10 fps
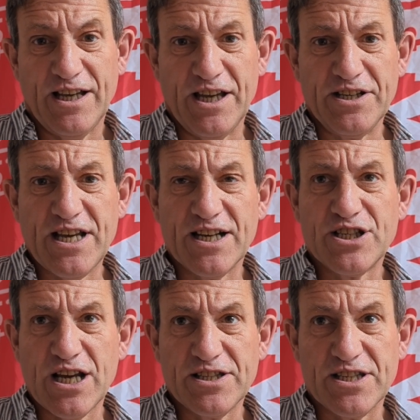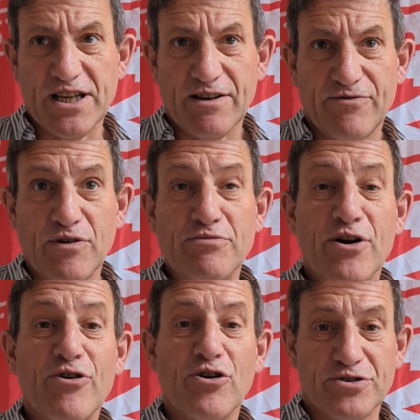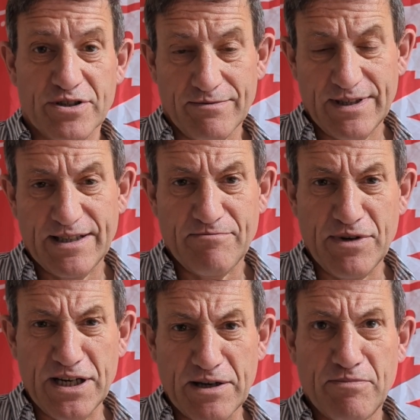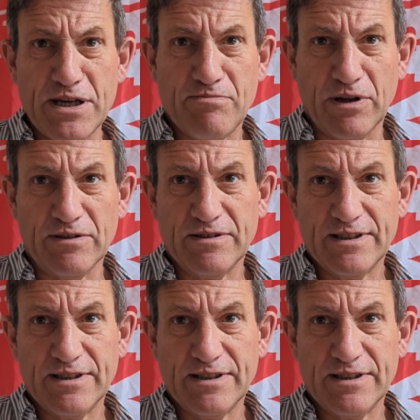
intelligentsia, from Narod, meaning people.